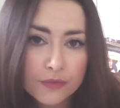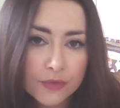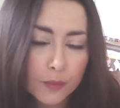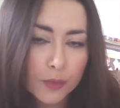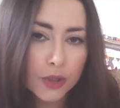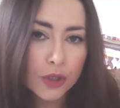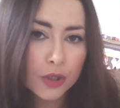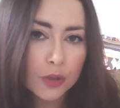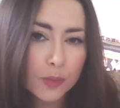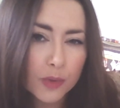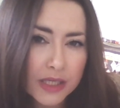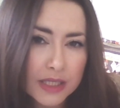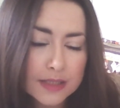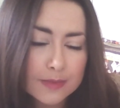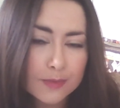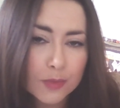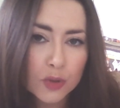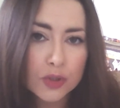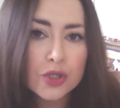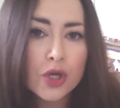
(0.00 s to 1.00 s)
the workbook is
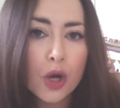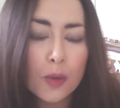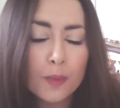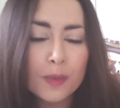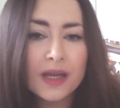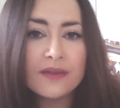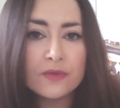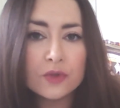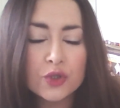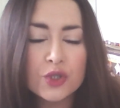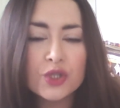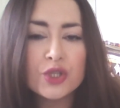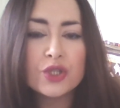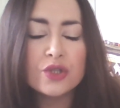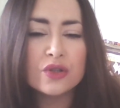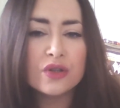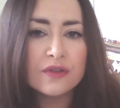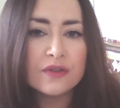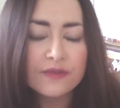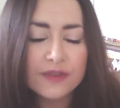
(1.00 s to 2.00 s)
more top level
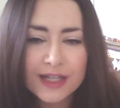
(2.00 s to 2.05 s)
stuff.